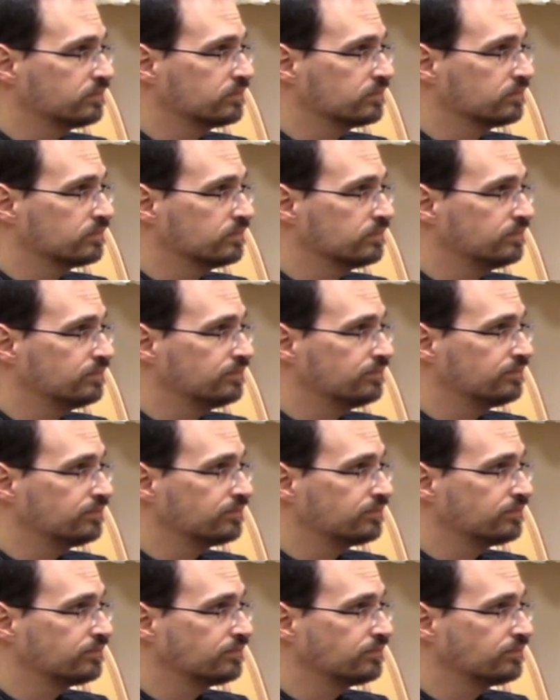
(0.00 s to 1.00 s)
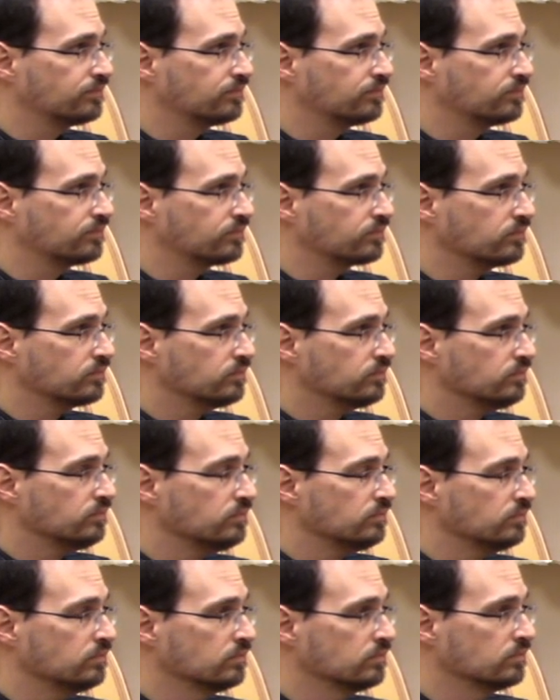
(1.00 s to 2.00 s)

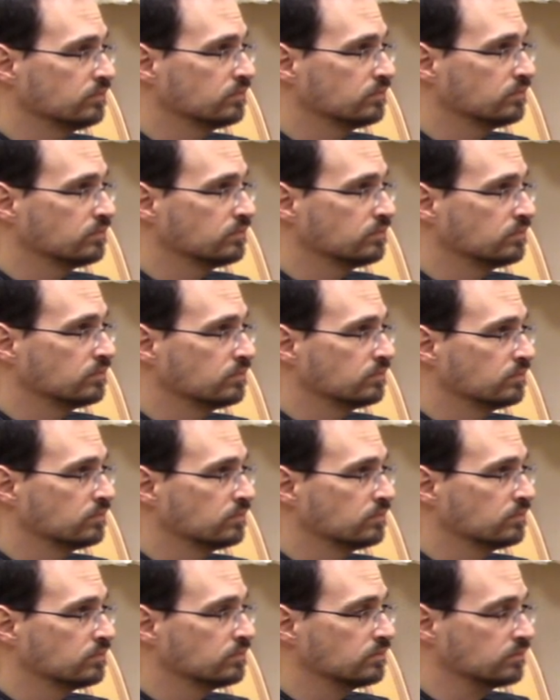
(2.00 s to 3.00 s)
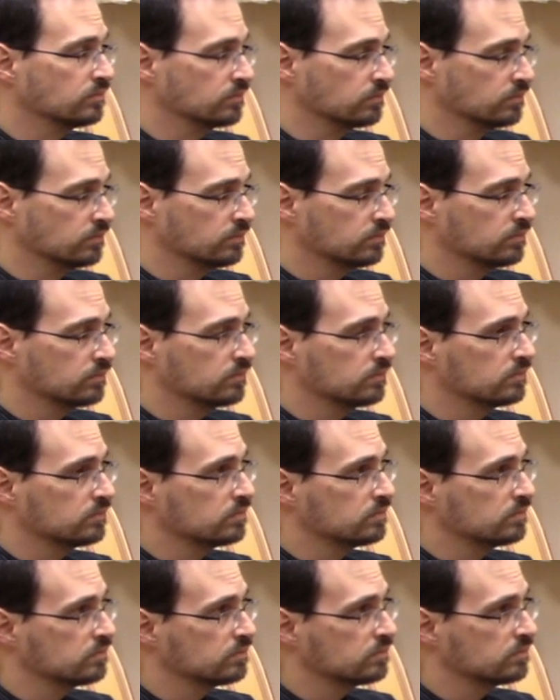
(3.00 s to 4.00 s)

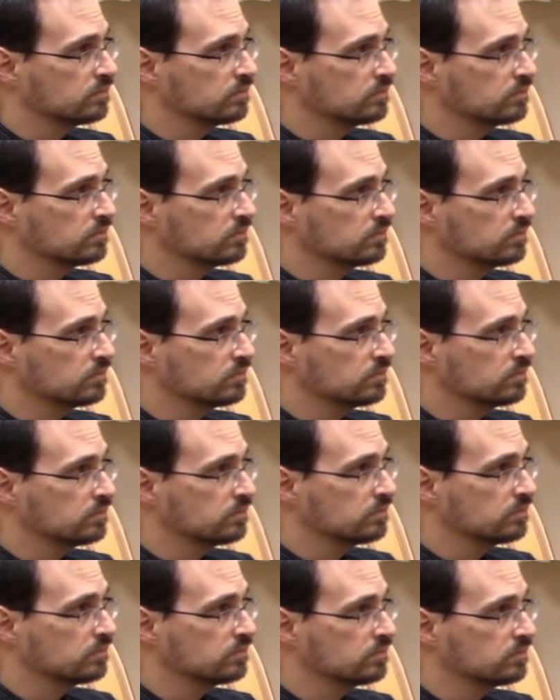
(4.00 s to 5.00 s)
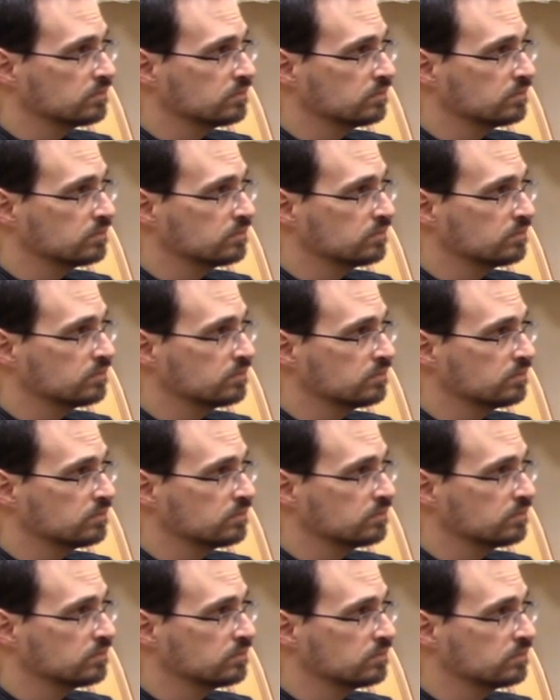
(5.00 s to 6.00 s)

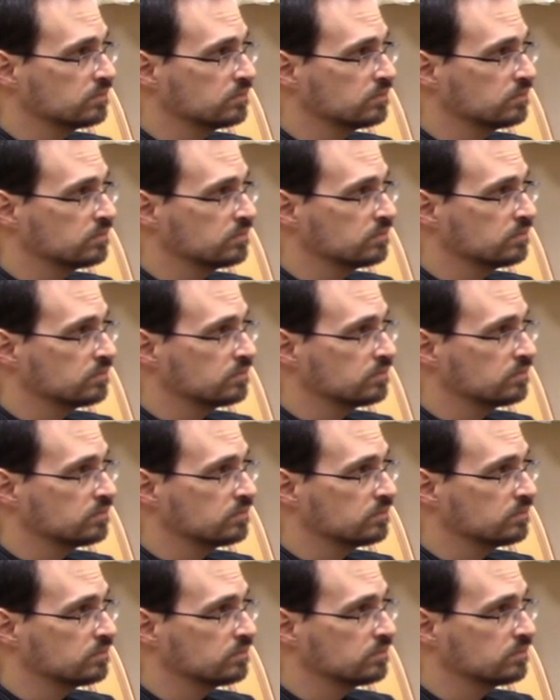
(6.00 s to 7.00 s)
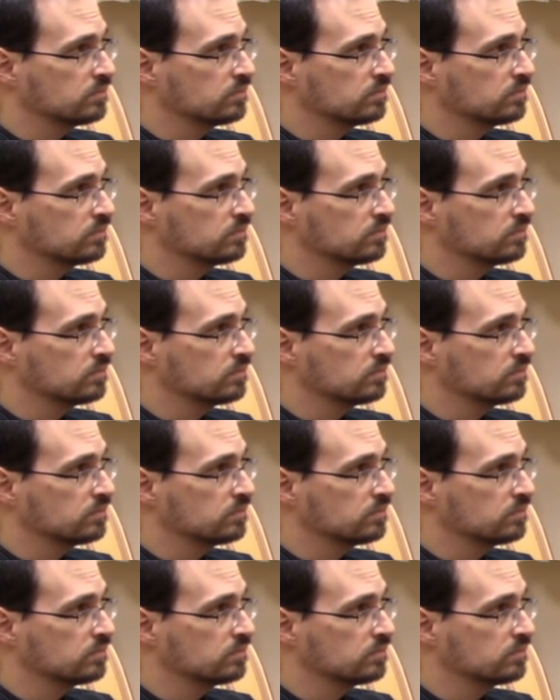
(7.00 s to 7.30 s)
(not speaking)